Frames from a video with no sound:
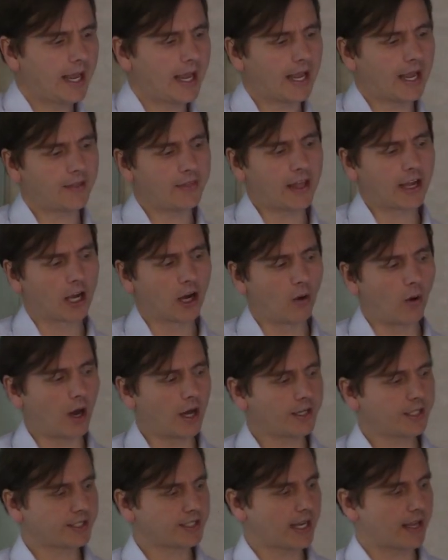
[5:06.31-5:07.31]
And they go
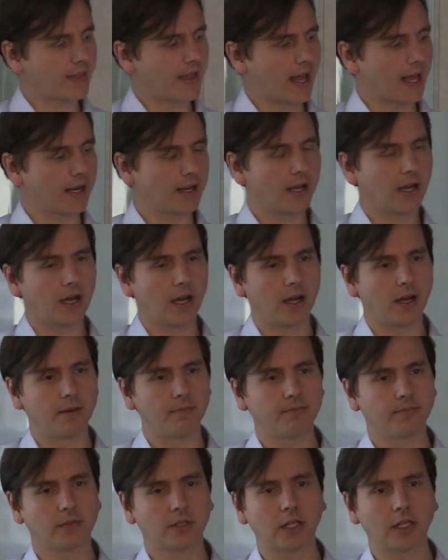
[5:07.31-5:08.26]
on to say that um,